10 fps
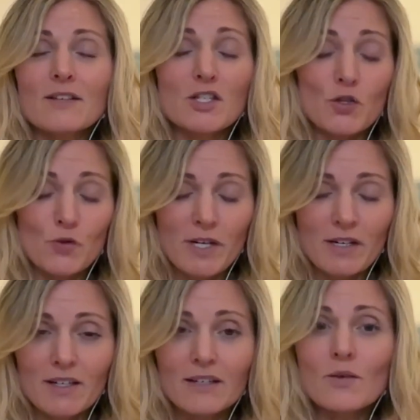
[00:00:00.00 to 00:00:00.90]

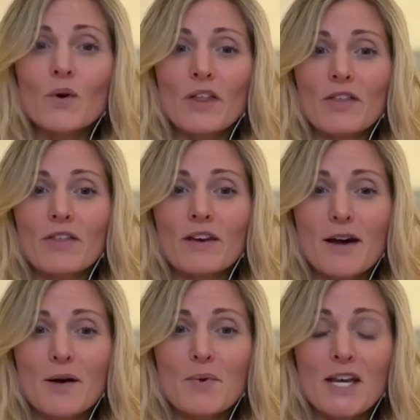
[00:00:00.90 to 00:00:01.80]
screening with
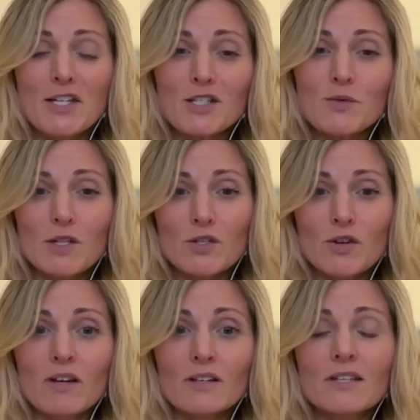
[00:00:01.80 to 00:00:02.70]
patients with
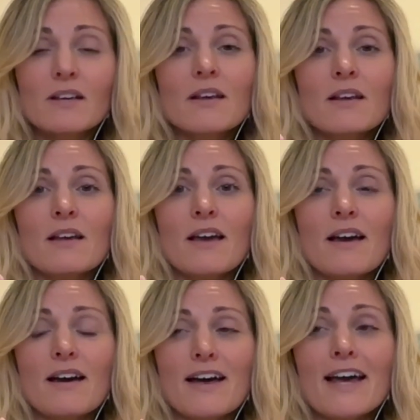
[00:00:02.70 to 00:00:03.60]
trachs
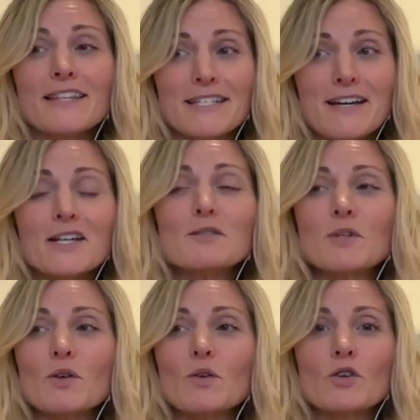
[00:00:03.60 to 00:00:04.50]
at this
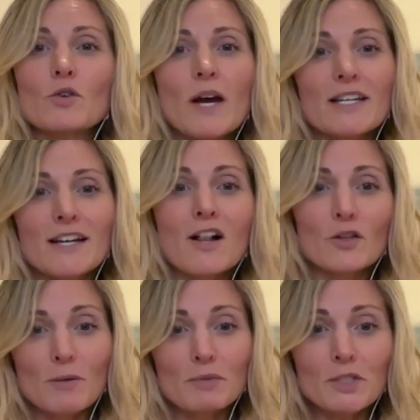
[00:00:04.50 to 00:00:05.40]
hospital, you had to
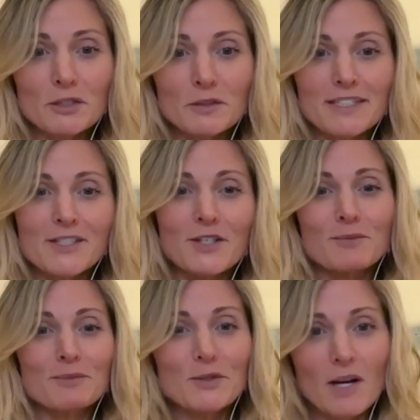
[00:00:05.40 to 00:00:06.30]
color it blue. It's called
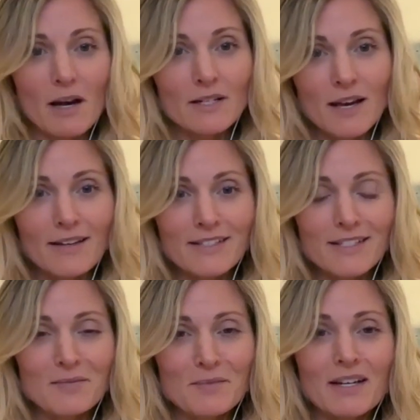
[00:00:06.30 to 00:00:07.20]
the blue dye
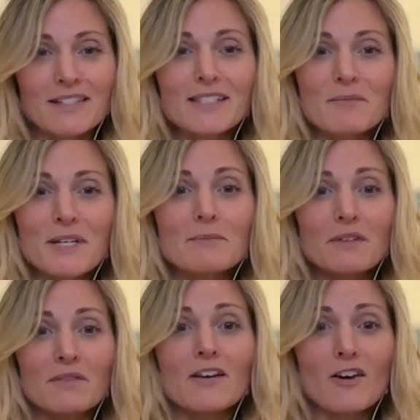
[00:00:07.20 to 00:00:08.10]
test because sometimes
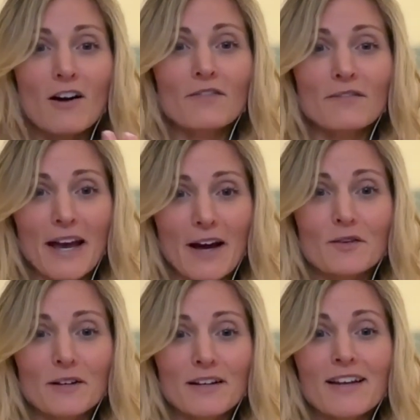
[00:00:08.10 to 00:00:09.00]
if they cough
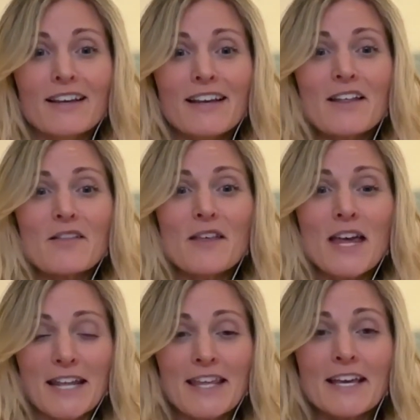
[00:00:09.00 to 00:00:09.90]
out
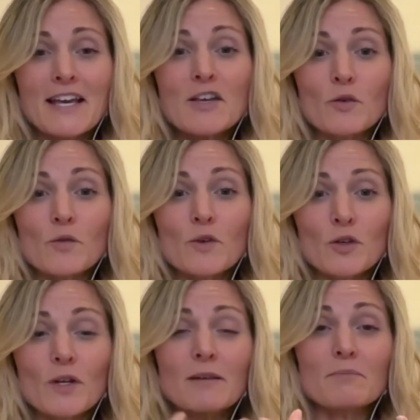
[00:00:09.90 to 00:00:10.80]
anything,
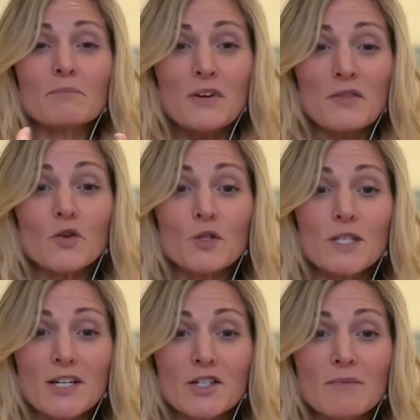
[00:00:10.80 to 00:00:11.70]
you'll get, if you
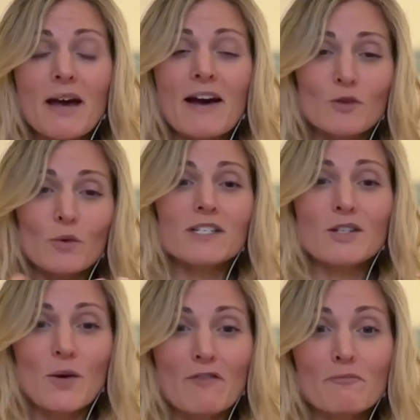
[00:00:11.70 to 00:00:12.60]
suction them afterwards
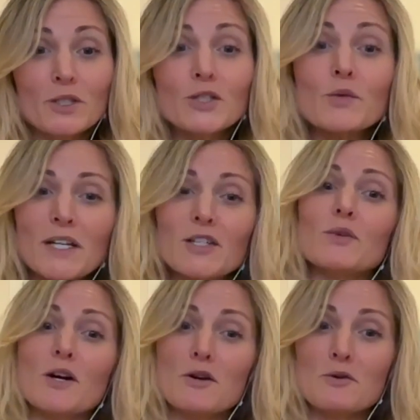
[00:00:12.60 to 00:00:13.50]
and you have blue, then